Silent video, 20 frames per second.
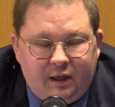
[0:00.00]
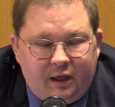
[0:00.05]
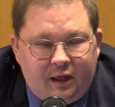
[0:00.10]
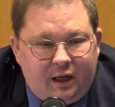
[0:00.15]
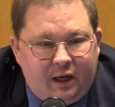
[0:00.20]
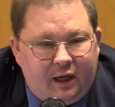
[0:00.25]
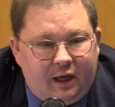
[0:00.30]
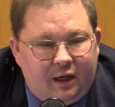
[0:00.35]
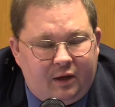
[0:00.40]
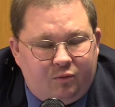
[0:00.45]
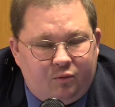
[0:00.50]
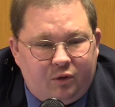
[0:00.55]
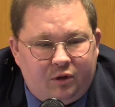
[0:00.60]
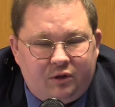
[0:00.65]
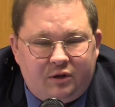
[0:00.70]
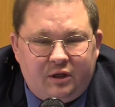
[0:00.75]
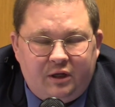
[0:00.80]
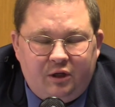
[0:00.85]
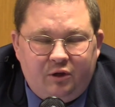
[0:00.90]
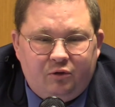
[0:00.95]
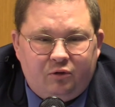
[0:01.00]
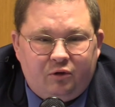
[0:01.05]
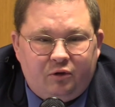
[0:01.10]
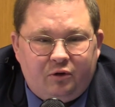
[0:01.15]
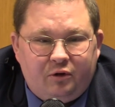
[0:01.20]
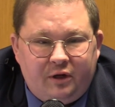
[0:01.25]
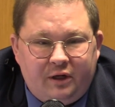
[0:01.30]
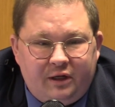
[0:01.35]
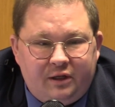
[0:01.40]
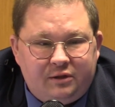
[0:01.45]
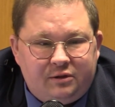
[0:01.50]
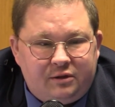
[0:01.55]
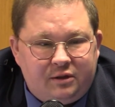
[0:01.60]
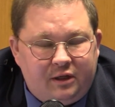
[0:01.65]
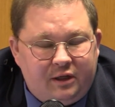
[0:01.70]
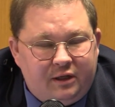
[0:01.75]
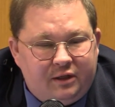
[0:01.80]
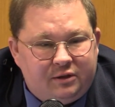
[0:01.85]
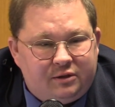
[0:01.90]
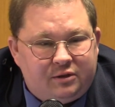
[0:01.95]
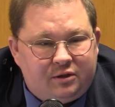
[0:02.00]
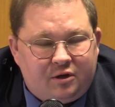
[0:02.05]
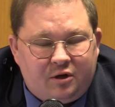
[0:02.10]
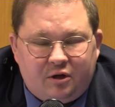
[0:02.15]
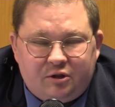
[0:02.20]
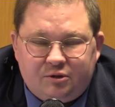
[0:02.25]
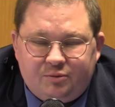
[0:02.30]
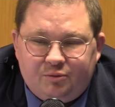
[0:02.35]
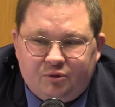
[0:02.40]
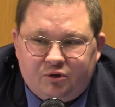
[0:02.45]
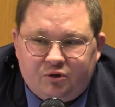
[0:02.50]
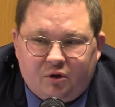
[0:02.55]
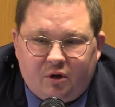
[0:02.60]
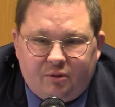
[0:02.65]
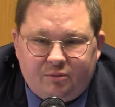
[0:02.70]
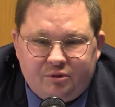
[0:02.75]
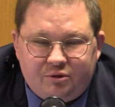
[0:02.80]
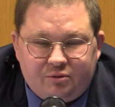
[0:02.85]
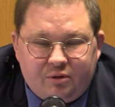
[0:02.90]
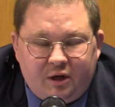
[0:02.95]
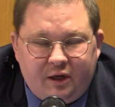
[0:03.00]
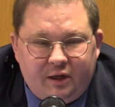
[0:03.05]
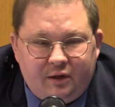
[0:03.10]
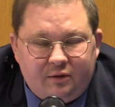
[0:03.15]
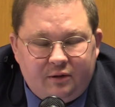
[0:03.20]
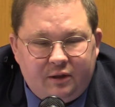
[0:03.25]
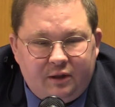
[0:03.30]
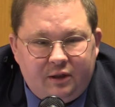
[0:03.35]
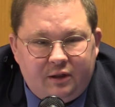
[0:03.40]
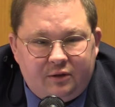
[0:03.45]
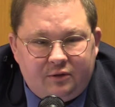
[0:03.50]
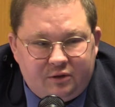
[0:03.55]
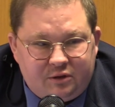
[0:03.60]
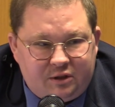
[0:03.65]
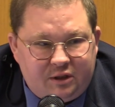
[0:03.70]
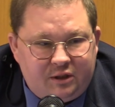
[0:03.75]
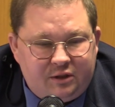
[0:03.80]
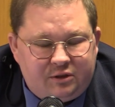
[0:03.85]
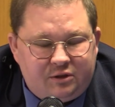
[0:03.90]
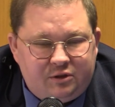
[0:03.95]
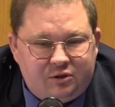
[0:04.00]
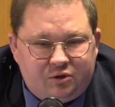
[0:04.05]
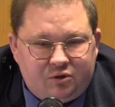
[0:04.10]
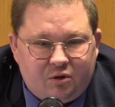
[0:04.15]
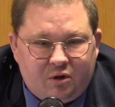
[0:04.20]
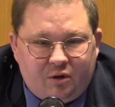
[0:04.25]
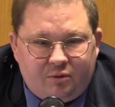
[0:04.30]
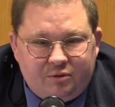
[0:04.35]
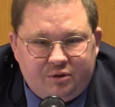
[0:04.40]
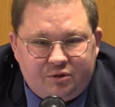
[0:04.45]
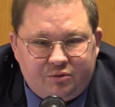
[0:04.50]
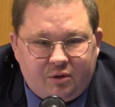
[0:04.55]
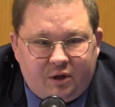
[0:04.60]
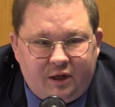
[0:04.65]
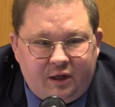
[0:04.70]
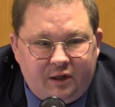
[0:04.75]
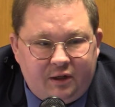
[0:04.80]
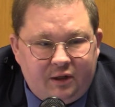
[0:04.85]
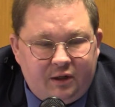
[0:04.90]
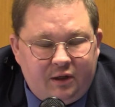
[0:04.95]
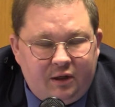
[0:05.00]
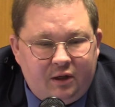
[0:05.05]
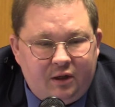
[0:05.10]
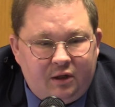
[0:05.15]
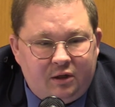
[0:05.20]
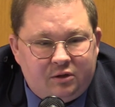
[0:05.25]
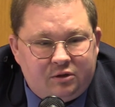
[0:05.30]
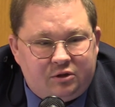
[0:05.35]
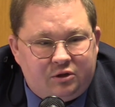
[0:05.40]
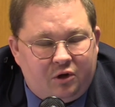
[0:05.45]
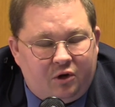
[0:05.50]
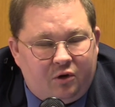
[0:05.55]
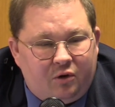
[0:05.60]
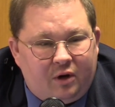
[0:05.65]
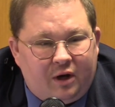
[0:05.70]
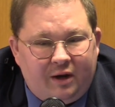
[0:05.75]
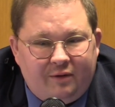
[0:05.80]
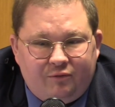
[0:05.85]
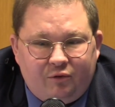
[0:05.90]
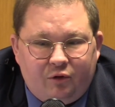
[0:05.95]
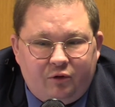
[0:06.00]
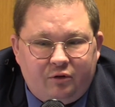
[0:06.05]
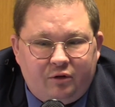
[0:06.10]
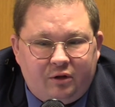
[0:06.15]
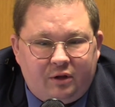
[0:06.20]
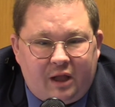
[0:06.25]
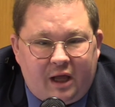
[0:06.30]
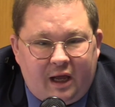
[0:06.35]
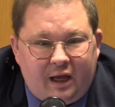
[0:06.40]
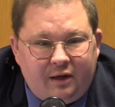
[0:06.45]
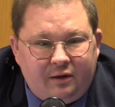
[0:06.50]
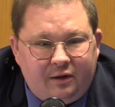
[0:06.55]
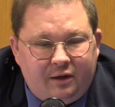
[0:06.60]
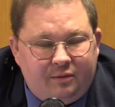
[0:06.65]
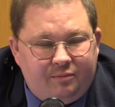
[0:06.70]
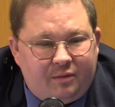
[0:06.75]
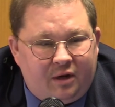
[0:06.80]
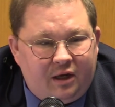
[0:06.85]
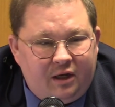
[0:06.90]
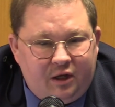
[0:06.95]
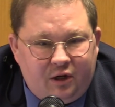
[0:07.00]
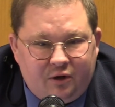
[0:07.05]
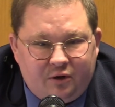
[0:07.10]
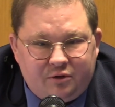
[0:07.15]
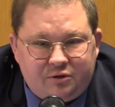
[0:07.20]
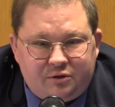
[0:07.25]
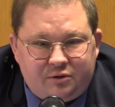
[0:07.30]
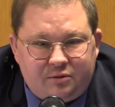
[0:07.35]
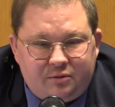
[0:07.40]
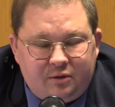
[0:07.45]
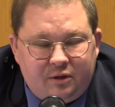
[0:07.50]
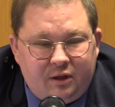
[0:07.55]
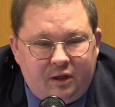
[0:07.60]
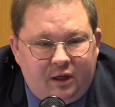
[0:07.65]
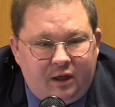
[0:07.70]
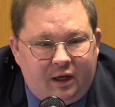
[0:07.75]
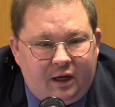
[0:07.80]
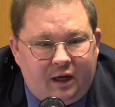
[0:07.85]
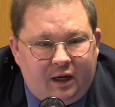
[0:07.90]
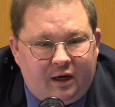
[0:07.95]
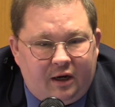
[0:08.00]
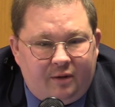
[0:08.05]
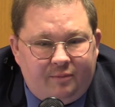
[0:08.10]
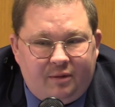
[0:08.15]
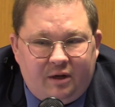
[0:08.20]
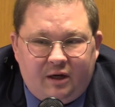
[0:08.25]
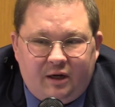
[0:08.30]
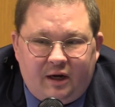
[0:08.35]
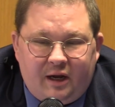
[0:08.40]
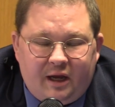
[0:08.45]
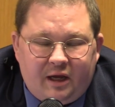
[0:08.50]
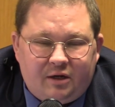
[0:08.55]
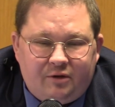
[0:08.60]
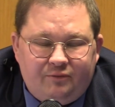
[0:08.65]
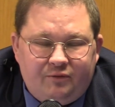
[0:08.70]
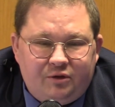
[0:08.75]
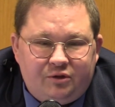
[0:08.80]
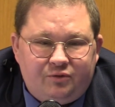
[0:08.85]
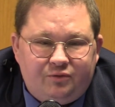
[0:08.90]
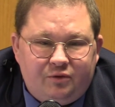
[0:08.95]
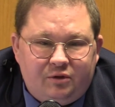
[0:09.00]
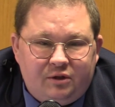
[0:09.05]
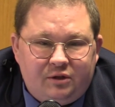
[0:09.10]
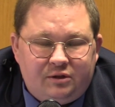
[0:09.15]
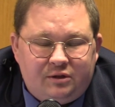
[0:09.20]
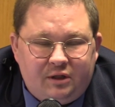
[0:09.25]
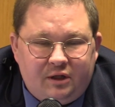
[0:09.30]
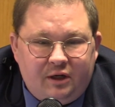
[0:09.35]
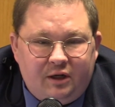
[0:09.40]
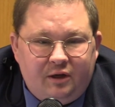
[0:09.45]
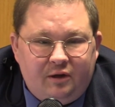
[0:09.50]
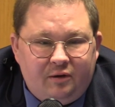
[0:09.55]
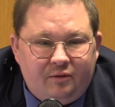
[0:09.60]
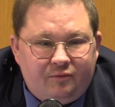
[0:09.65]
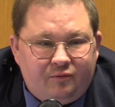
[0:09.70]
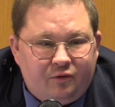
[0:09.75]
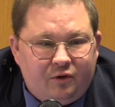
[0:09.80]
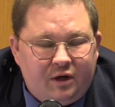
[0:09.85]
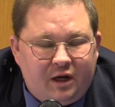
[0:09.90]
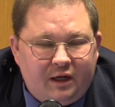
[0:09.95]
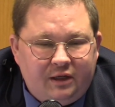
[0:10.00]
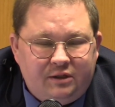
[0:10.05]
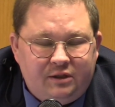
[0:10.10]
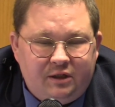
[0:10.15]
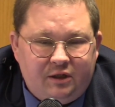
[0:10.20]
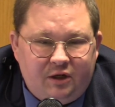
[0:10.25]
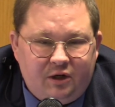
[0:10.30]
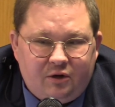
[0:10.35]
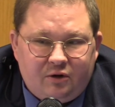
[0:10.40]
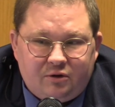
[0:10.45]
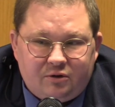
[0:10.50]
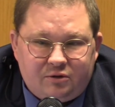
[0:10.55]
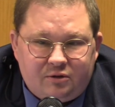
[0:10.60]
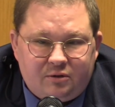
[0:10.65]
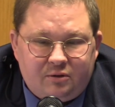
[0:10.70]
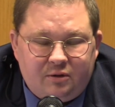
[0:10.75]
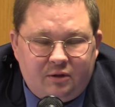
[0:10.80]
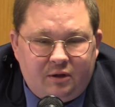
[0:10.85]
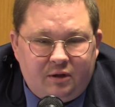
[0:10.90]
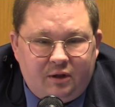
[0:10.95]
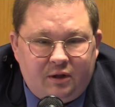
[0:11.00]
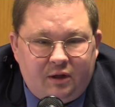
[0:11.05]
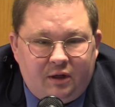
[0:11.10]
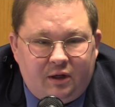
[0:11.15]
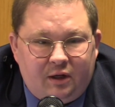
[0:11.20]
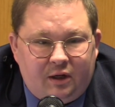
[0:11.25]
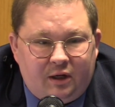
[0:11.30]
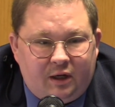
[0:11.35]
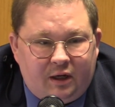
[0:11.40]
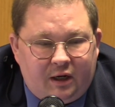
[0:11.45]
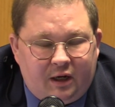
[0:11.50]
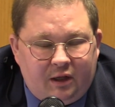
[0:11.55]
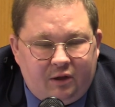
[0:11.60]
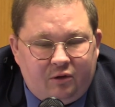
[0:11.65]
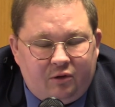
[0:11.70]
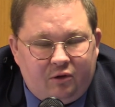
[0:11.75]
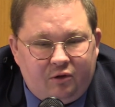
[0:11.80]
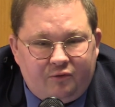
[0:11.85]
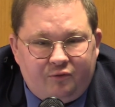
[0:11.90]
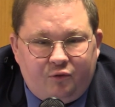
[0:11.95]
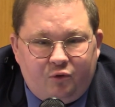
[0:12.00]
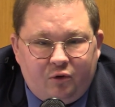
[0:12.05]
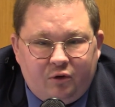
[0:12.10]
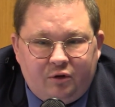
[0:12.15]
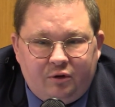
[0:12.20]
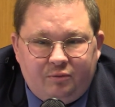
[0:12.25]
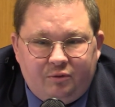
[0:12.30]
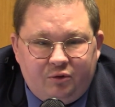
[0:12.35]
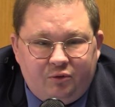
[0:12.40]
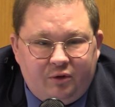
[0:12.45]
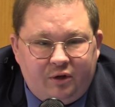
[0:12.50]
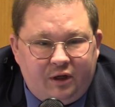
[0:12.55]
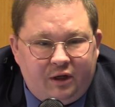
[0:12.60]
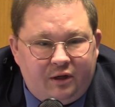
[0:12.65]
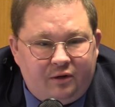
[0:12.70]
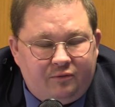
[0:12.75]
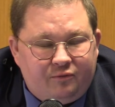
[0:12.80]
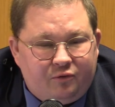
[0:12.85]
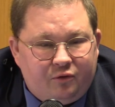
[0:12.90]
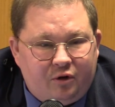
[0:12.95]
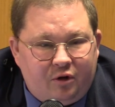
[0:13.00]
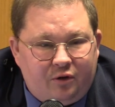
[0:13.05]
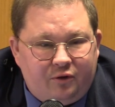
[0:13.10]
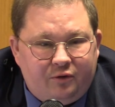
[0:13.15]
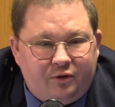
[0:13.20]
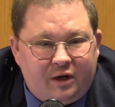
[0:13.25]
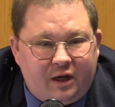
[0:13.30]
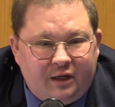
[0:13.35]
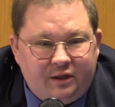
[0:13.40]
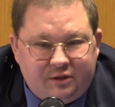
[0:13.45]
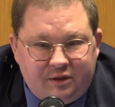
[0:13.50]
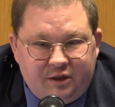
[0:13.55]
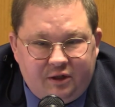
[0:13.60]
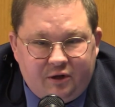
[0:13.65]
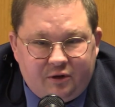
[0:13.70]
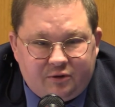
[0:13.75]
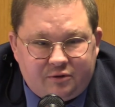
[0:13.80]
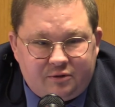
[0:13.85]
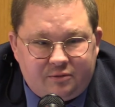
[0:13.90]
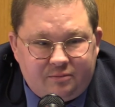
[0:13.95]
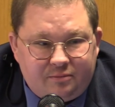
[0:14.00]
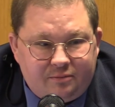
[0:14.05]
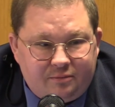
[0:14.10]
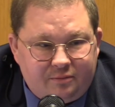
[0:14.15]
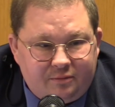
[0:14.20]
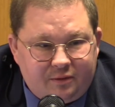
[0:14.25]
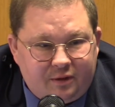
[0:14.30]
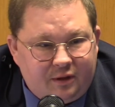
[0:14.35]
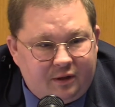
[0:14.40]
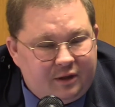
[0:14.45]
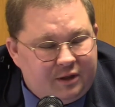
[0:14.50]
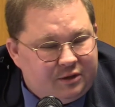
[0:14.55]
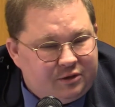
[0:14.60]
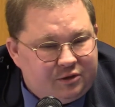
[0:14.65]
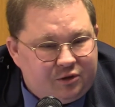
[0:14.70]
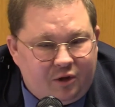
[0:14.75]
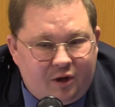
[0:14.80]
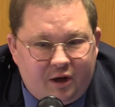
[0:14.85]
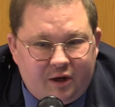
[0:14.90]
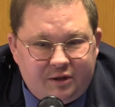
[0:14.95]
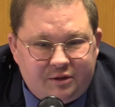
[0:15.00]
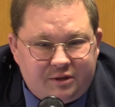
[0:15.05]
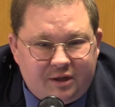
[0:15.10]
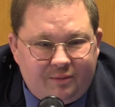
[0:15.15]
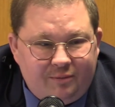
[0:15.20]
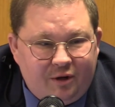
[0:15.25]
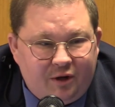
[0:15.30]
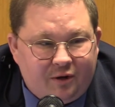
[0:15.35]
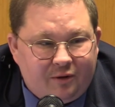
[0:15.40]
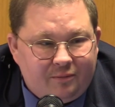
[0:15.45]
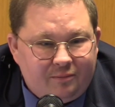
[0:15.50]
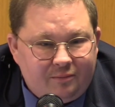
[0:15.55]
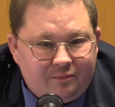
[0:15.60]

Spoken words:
And one thing you learn is customers are always right. The citizens are always right. So I've learned a lot in my years, and I've been an activist for this city for 19 years. And I look forward to doing it for another 19 years, as long as I'm here.